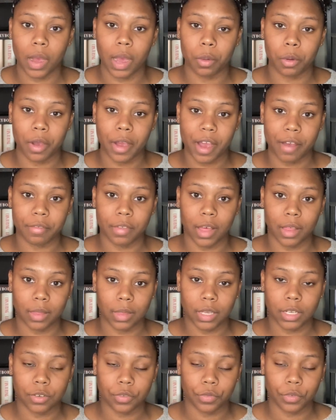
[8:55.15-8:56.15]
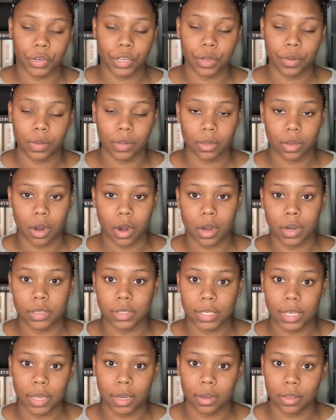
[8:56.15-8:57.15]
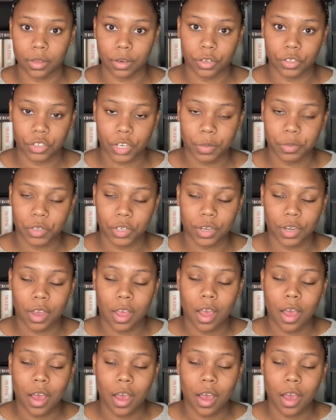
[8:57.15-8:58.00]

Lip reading: I will have that linked for you in the cards and in the description.